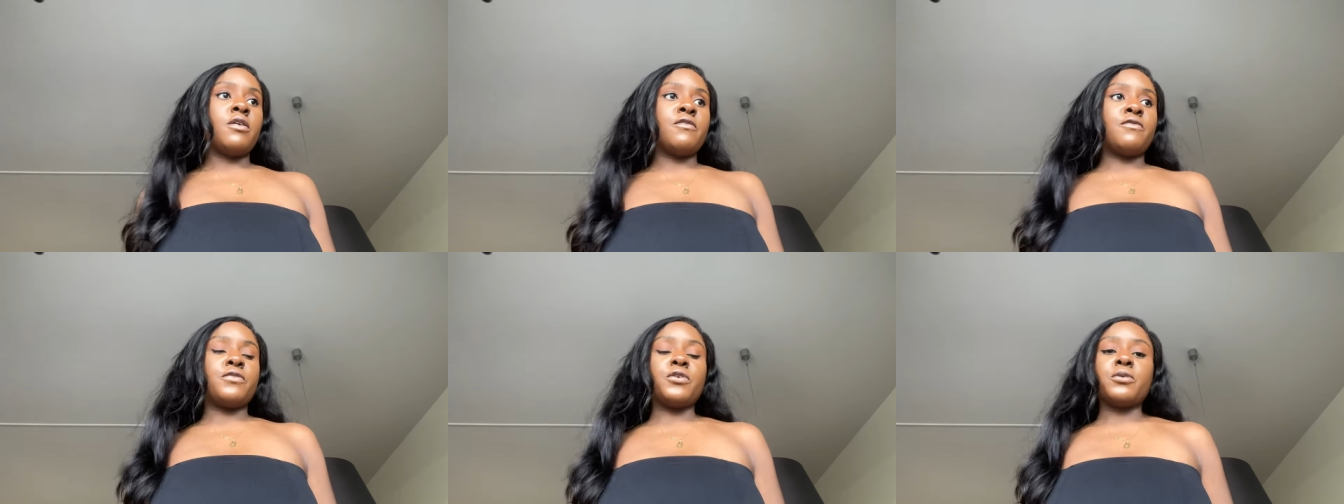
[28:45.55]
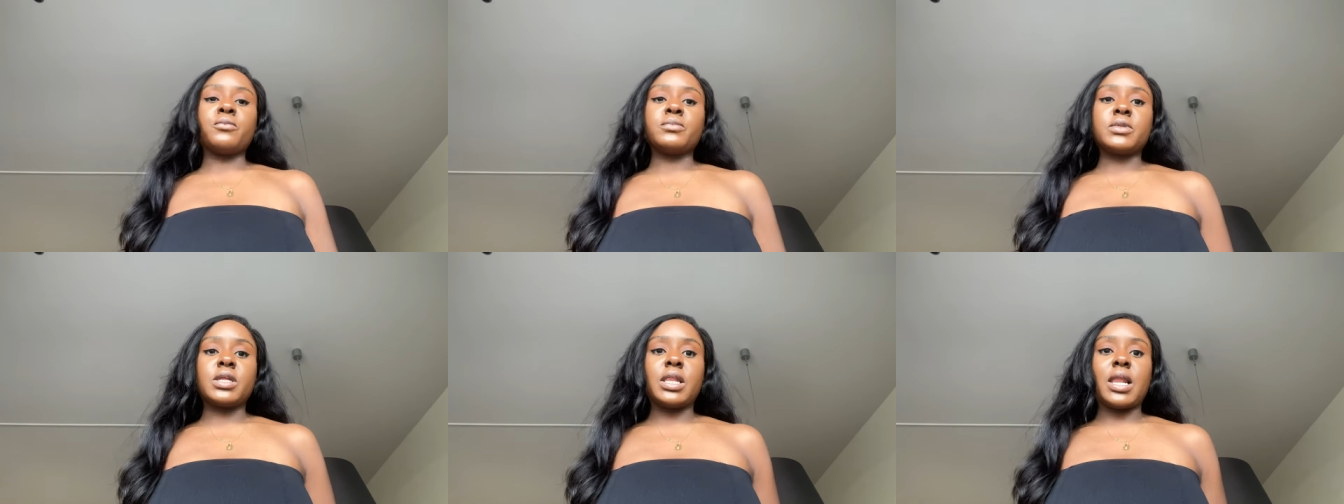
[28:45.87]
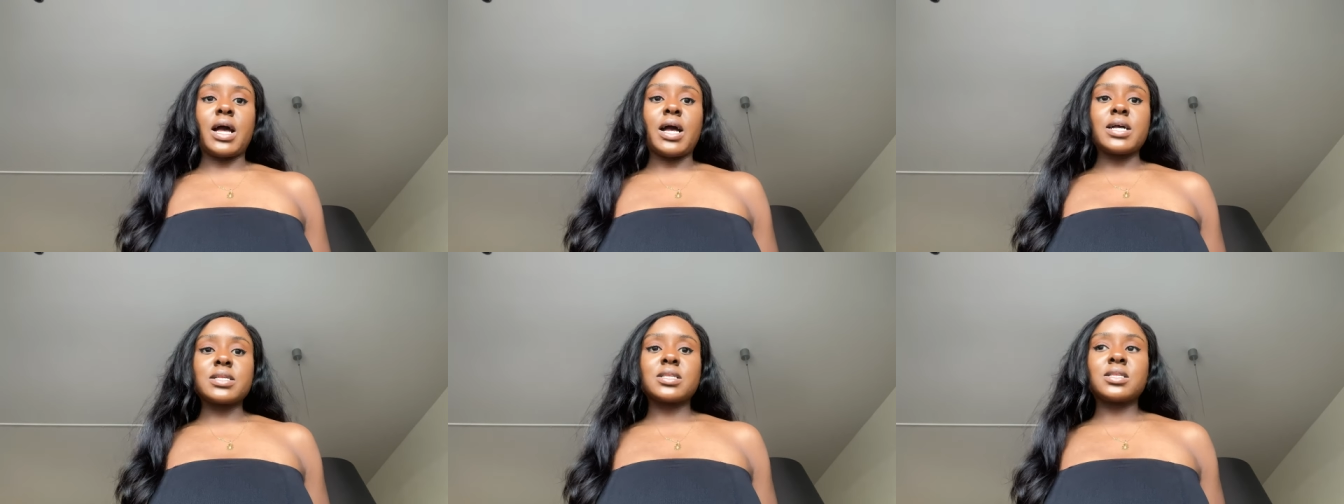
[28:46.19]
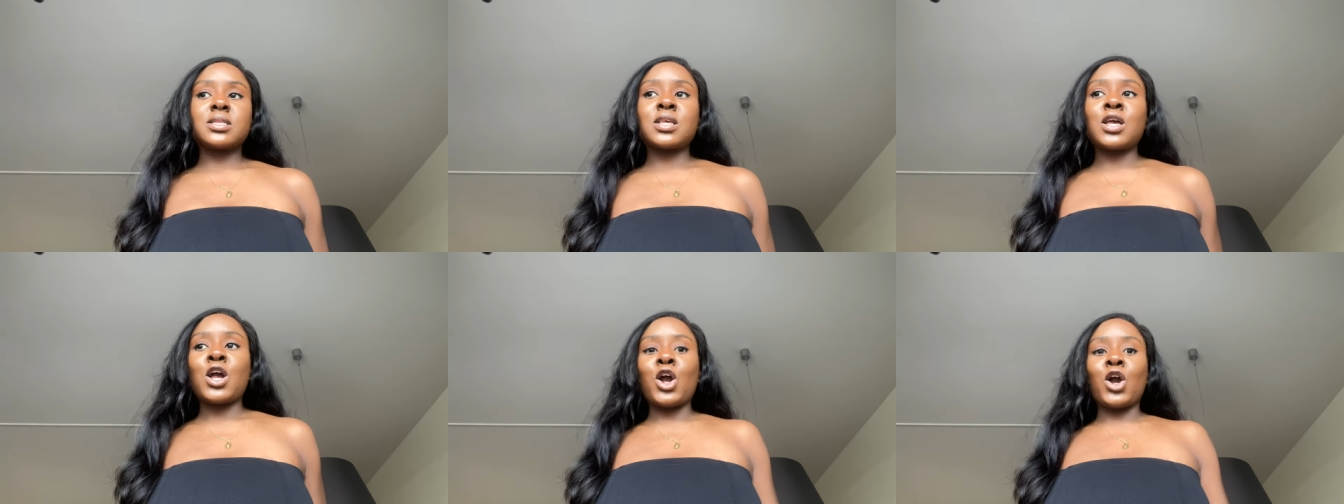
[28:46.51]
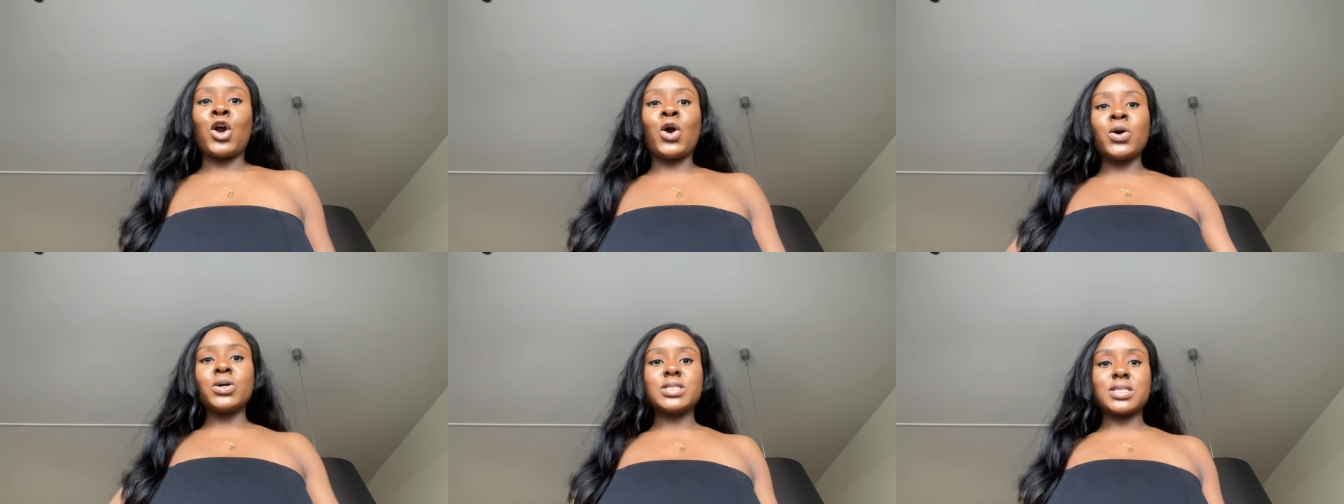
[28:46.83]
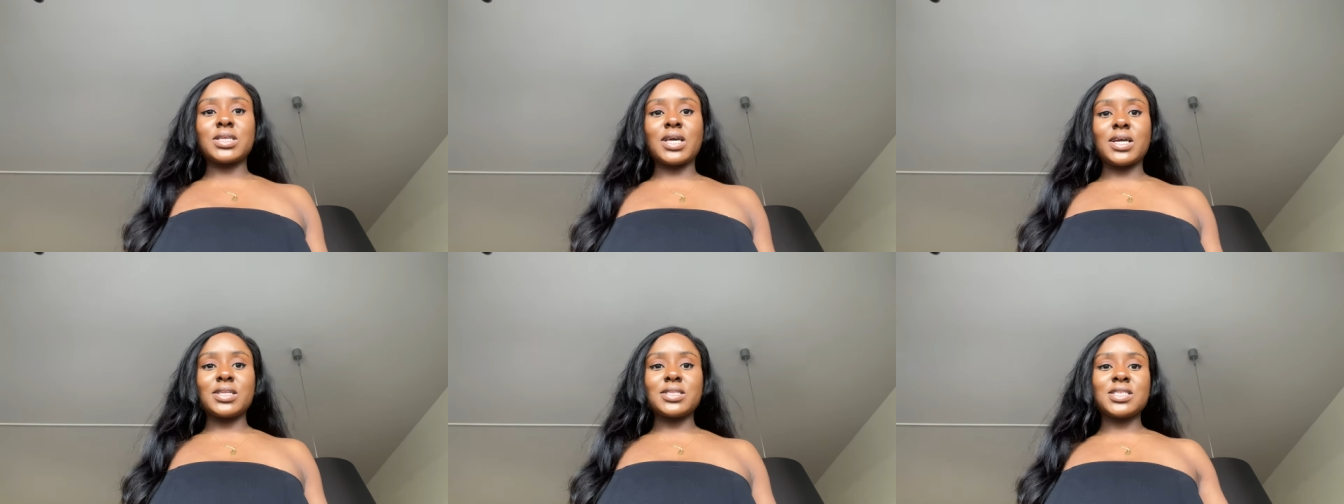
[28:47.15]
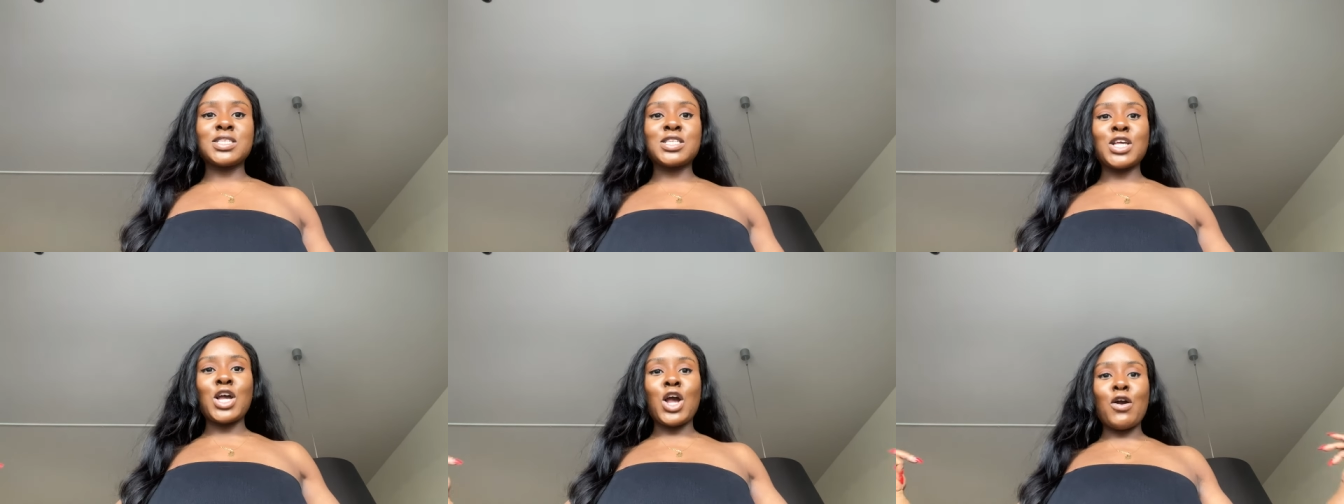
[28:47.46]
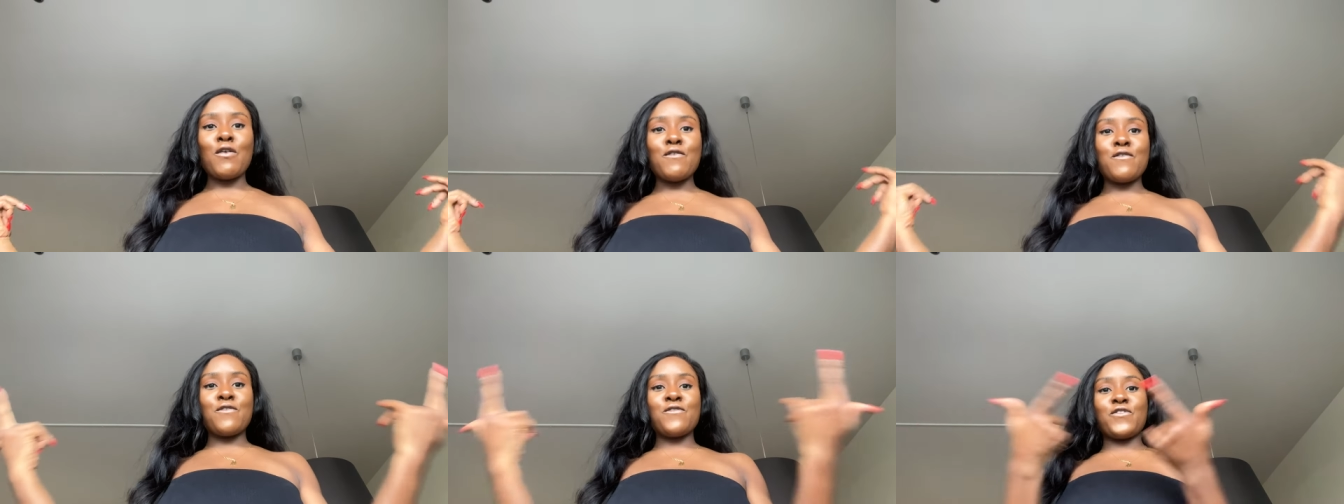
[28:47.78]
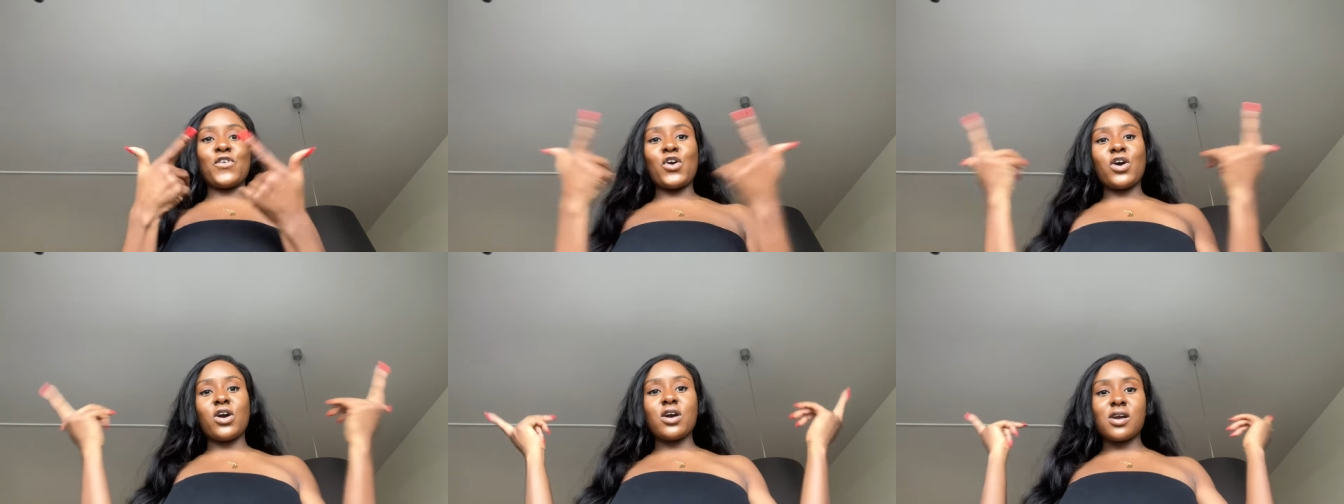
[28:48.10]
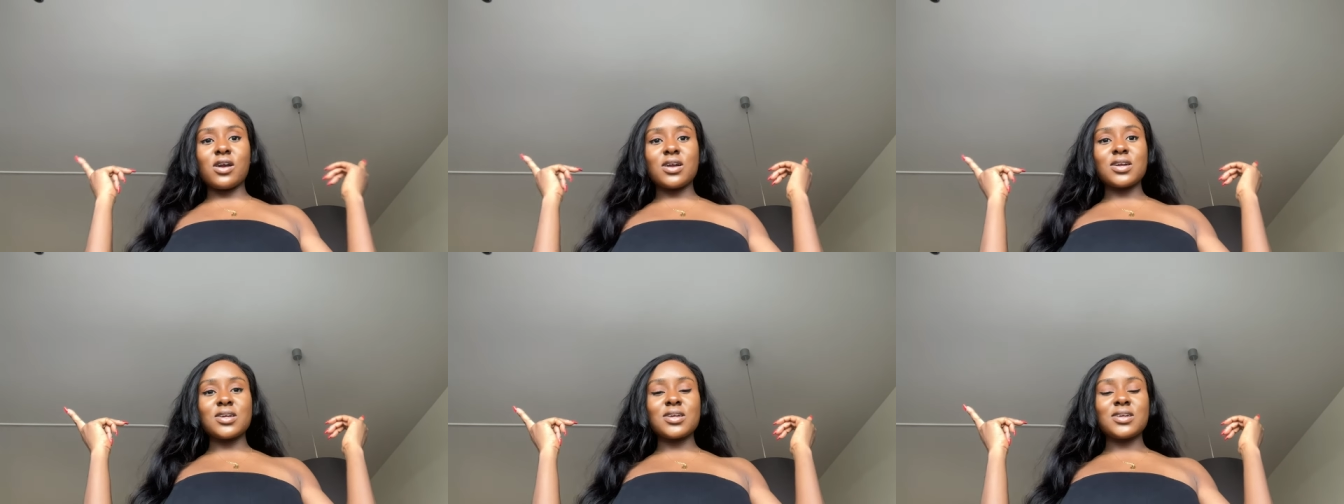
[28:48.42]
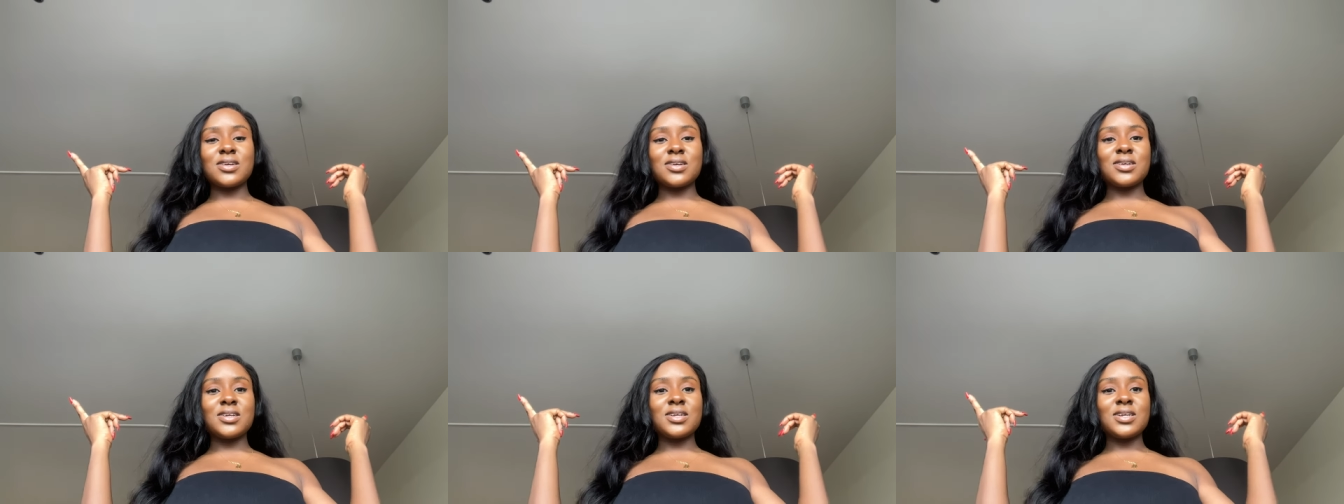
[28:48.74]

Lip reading: film the last content for